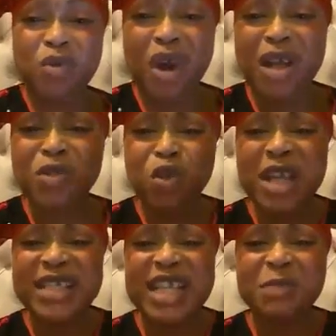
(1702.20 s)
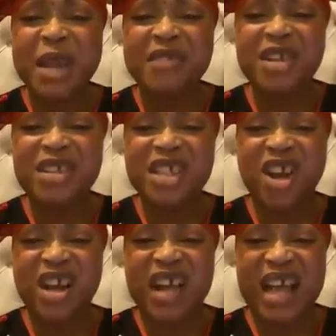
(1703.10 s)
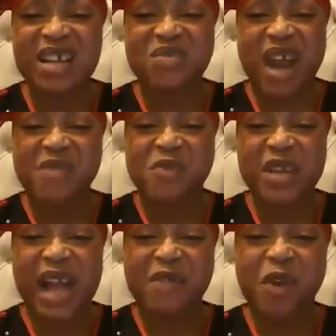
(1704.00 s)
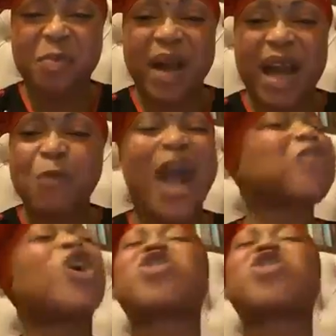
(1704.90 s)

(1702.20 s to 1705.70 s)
Who is this Mary? The younger wife will have upper hand.